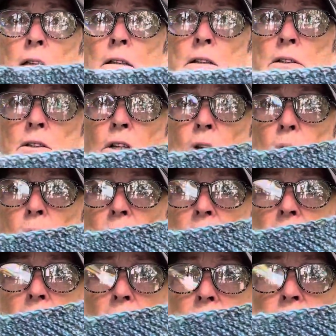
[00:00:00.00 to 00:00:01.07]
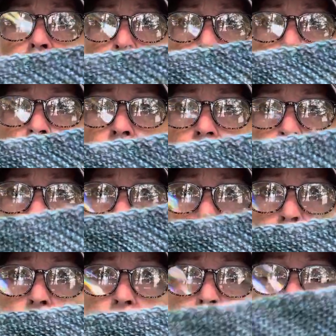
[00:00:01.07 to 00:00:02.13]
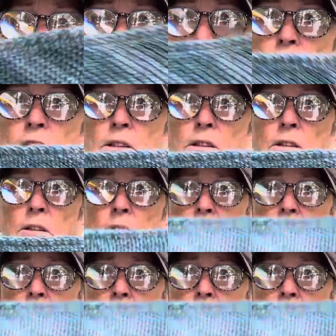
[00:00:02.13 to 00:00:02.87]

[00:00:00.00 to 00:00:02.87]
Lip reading: So you cast on here, you do